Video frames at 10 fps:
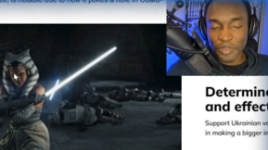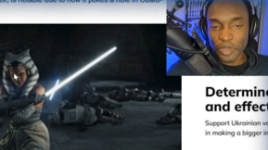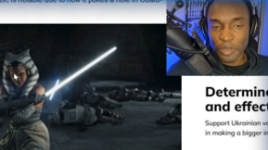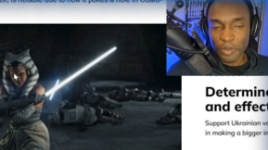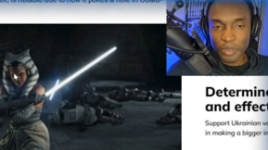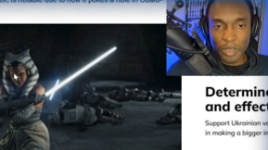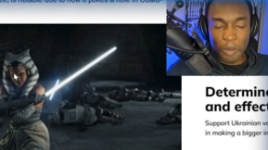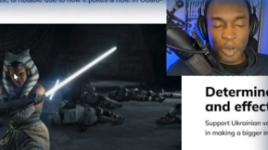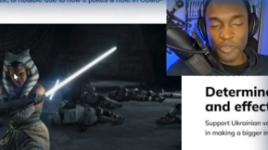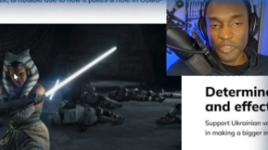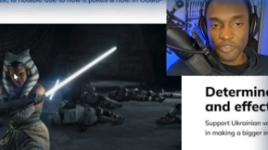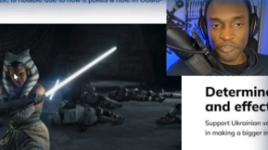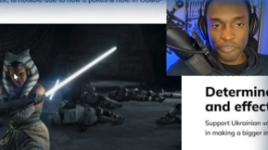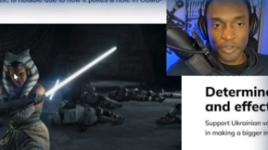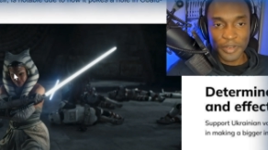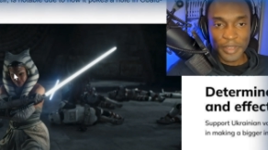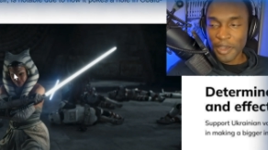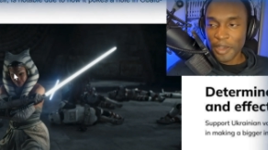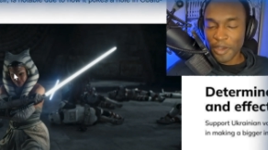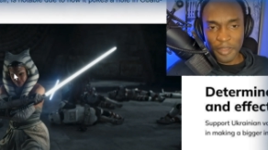c- come up with this front
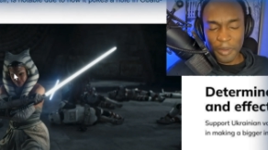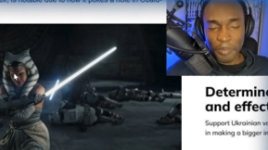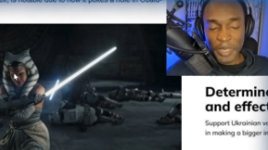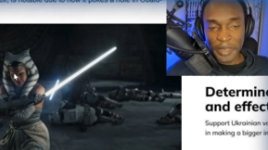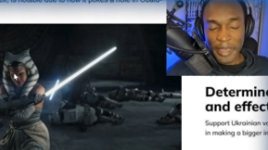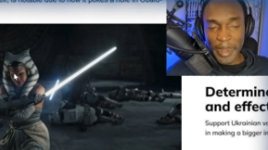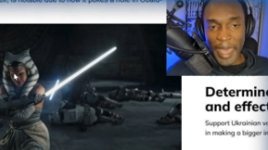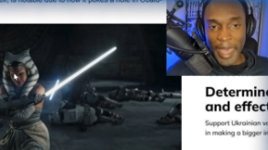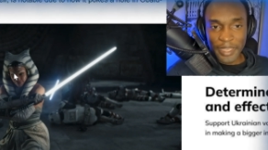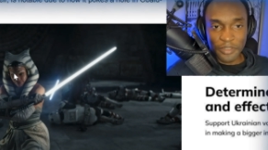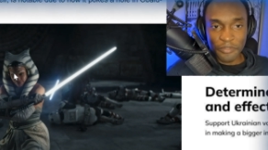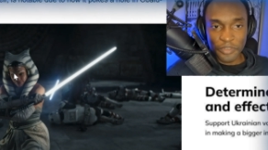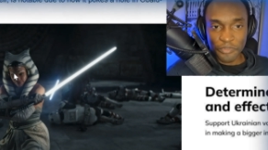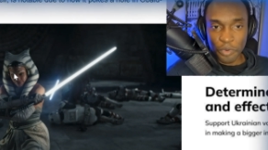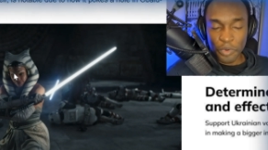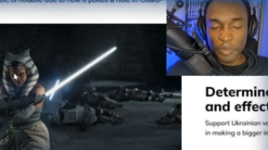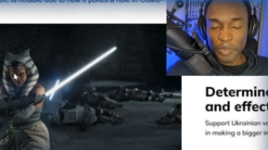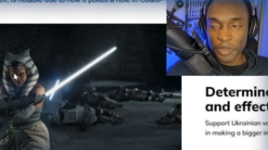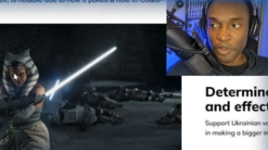of being an activist for women.